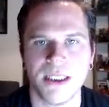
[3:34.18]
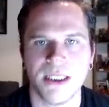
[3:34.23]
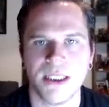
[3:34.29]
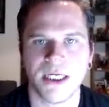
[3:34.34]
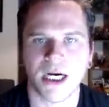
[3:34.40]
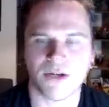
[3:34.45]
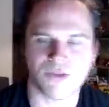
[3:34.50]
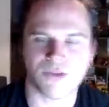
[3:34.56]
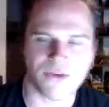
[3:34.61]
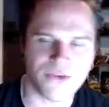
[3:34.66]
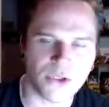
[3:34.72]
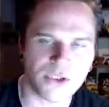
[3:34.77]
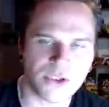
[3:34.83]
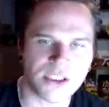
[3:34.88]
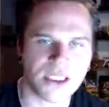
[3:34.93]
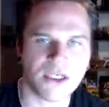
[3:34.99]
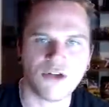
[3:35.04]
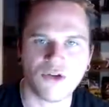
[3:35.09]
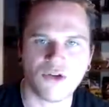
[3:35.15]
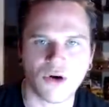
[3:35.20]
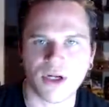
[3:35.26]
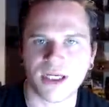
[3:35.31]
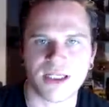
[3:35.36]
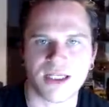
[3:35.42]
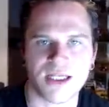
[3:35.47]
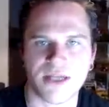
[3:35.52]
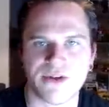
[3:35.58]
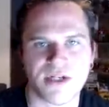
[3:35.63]
I reviewed
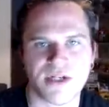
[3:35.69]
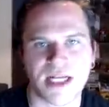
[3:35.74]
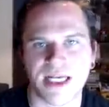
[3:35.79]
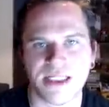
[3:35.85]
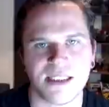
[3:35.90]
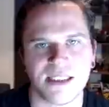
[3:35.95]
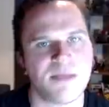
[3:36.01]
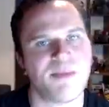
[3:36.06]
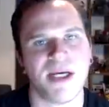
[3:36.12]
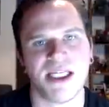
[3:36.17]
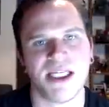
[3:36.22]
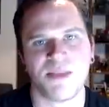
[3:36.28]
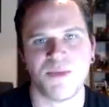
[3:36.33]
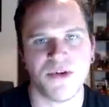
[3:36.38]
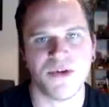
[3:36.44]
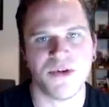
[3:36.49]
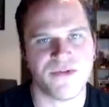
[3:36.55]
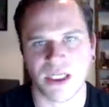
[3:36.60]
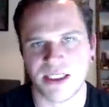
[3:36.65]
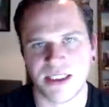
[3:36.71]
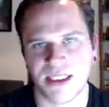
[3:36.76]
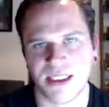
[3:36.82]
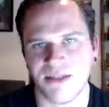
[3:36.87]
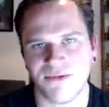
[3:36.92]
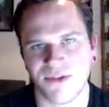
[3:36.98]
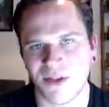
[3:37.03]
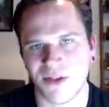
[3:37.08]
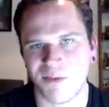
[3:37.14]
Synchronic the other day as the best movie I'd
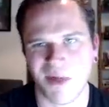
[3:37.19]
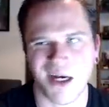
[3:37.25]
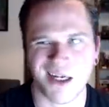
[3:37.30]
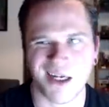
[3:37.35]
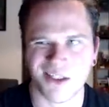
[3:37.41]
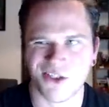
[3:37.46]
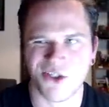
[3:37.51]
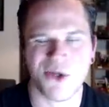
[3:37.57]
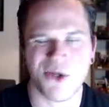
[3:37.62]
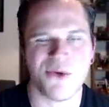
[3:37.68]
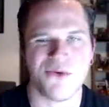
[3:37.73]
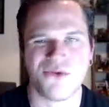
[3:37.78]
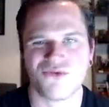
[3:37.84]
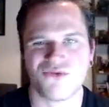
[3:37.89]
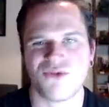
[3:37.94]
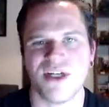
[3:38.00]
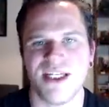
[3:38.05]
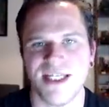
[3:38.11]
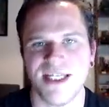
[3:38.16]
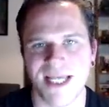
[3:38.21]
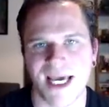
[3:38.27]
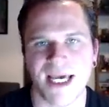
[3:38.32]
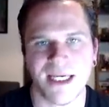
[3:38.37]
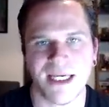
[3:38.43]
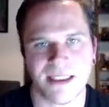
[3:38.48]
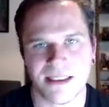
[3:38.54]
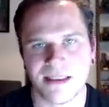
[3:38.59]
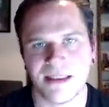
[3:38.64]
seen for the past two, three
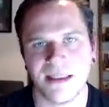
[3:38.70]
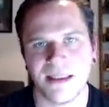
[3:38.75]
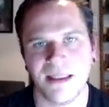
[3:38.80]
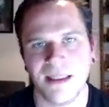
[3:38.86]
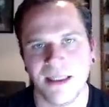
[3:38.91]
years.